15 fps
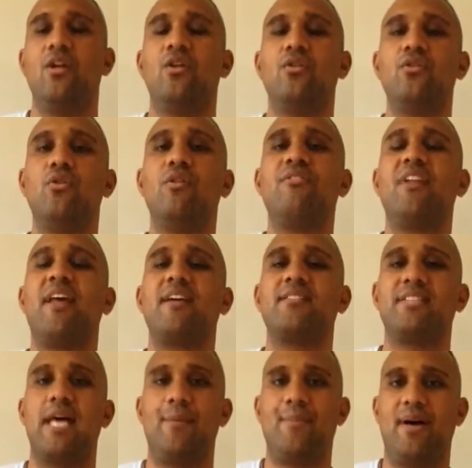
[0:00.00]
love and
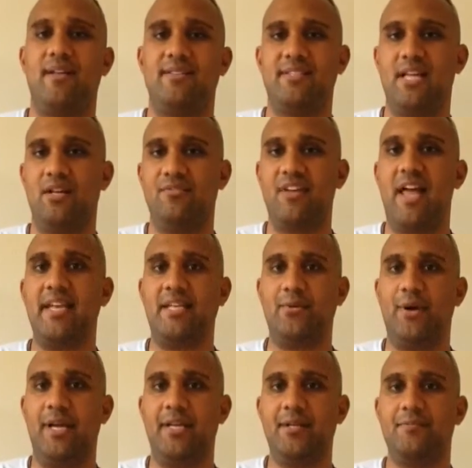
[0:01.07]
accept myself
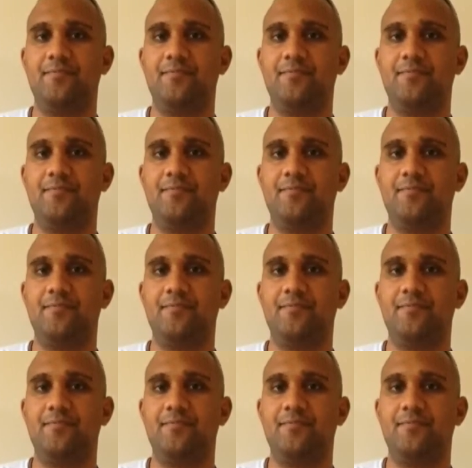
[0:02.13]
anyway.